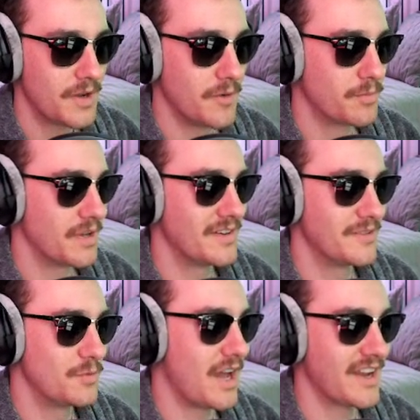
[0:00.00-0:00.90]

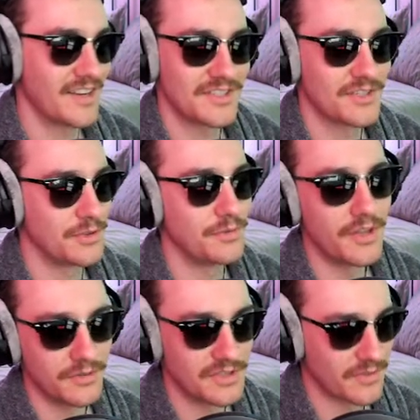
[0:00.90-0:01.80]
I could exclude
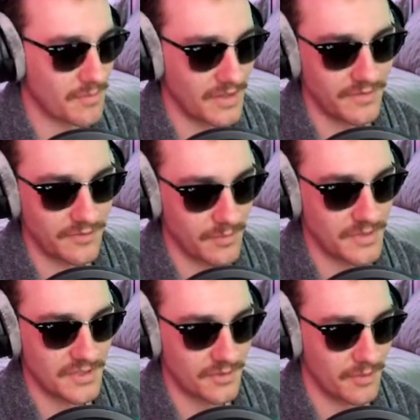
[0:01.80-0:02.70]
those from
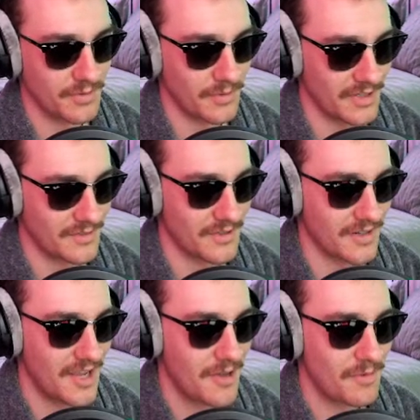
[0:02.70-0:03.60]
the script or
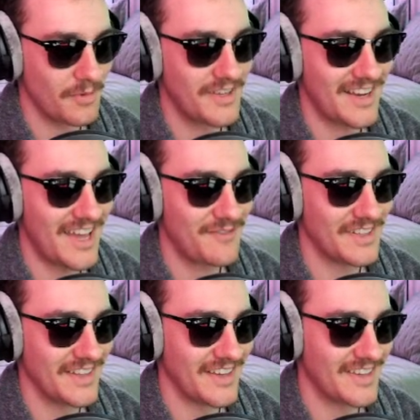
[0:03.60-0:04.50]
whatever. But we could have
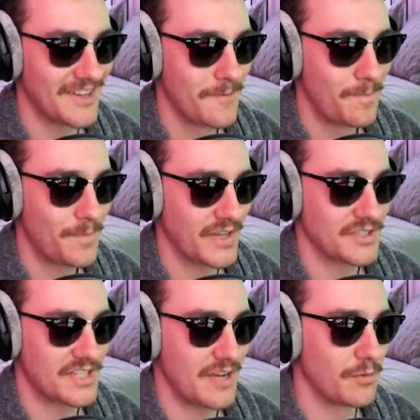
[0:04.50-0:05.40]
it like I
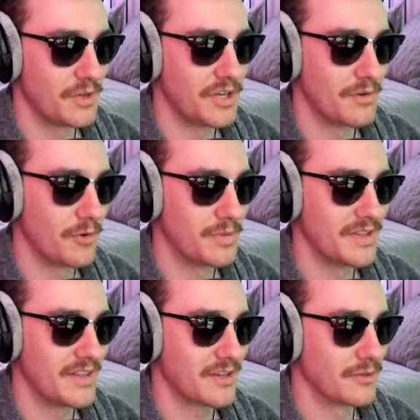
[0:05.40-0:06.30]
just have a window
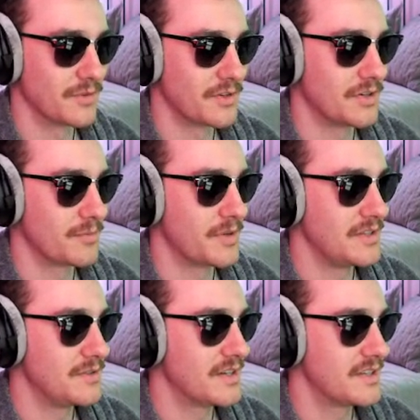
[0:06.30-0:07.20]
open like over here by
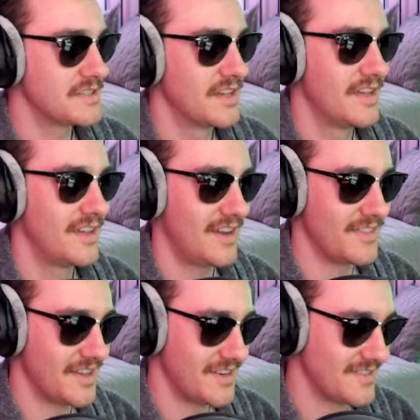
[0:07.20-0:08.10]
you guys,
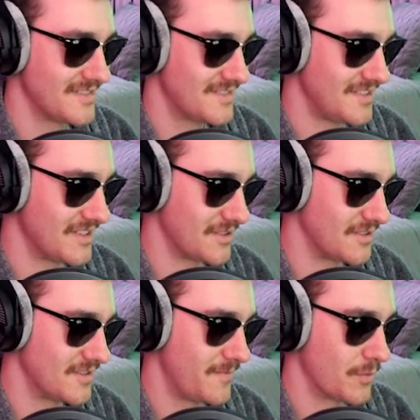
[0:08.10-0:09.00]
and then, you
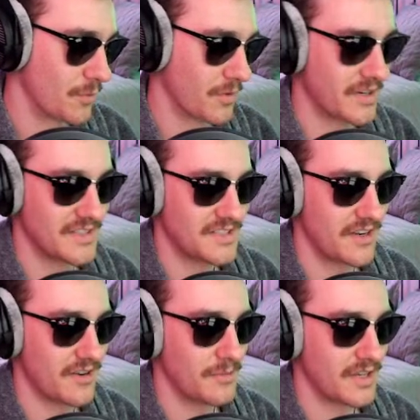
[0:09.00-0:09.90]
know, we're working on a
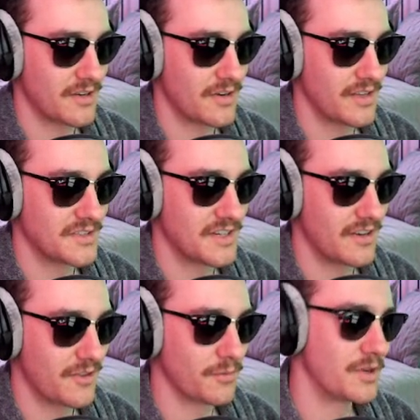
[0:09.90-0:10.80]
sound and I'm like, all right, let's
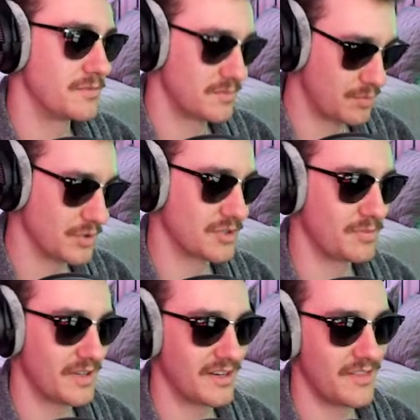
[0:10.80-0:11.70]
get another one, push a
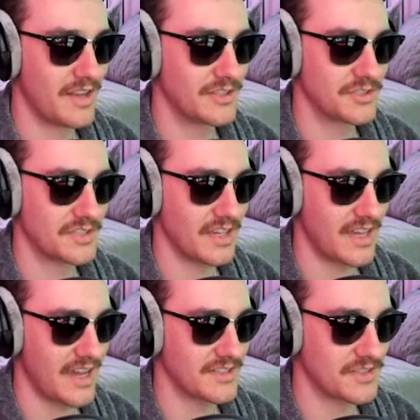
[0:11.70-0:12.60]
button, and then it just
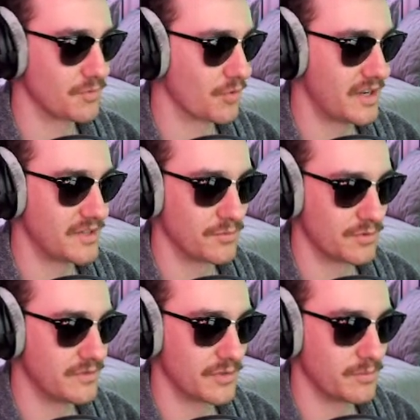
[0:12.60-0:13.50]
like adds some random
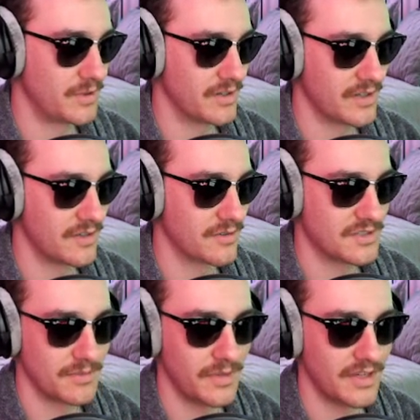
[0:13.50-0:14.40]
reverb plugin or
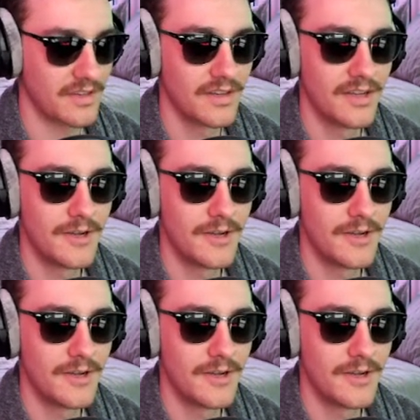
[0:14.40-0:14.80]
some like,